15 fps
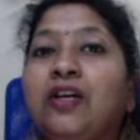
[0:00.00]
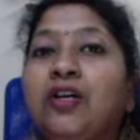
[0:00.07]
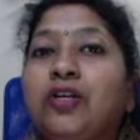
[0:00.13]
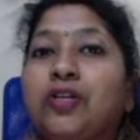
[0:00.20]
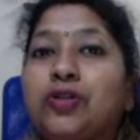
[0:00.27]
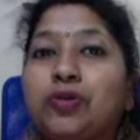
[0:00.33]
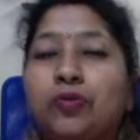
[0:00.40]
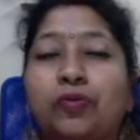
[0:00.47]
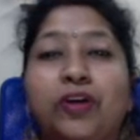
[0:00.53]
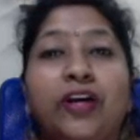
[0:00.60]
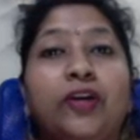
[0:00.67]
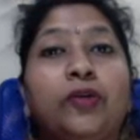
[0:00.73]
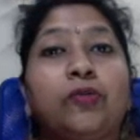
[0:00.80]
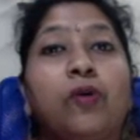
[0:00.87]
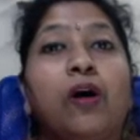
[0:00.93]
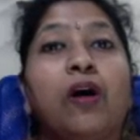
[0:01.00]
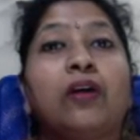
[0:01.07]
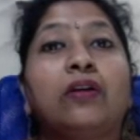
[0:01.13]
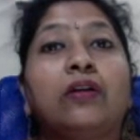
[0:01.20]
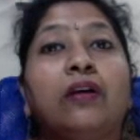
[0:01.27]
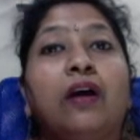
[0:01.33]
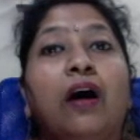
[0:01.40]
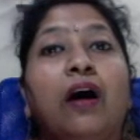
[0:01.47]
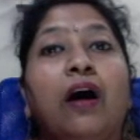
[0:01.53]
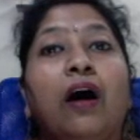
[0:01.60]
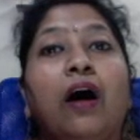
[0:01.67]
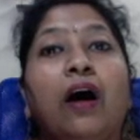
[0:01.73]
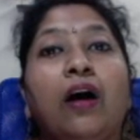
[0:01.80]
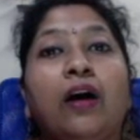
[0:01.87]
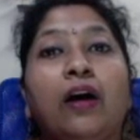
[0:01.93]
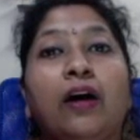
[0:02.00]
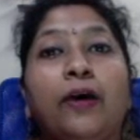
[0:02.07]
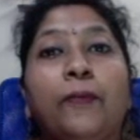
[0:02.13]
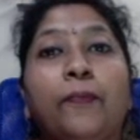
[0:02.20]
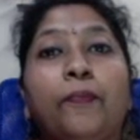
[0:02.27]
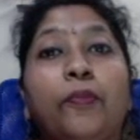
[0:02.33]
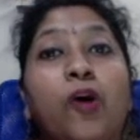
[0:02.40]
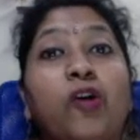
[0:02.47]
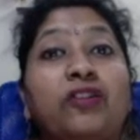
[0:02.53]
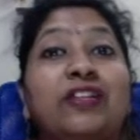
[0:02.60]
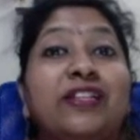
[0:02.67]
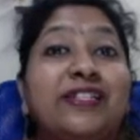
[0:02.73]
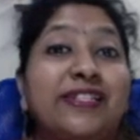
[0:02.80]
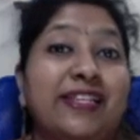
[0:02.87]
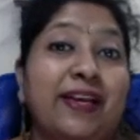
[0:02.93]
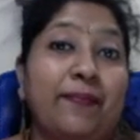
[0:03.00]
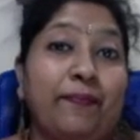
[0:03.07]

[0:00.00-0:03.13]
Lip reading: so that you are not the same,